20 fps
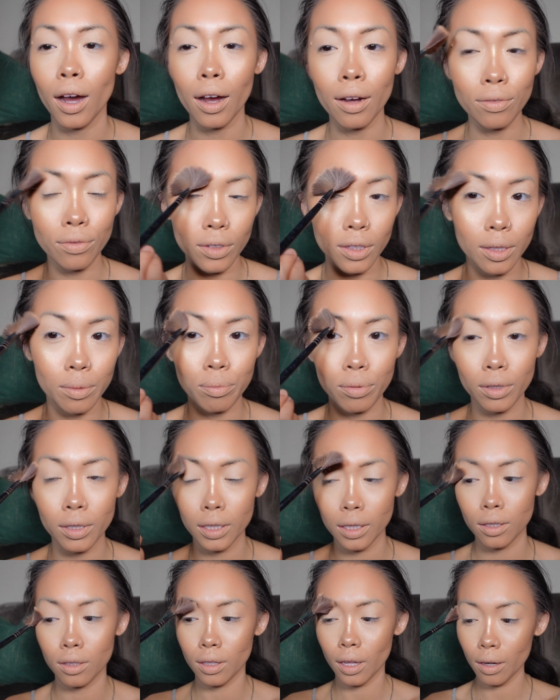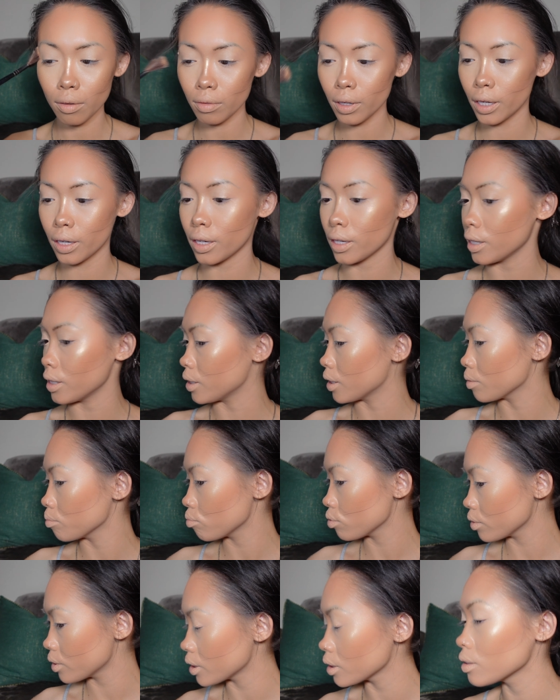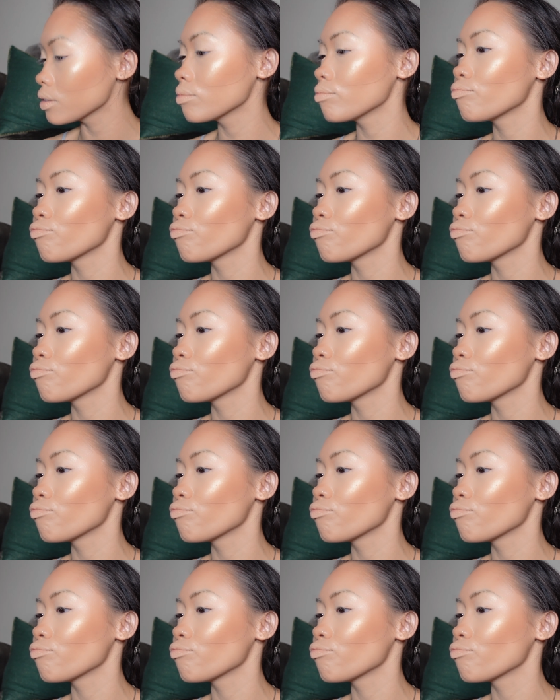I'm feeling pretty glowy. I'm pretty,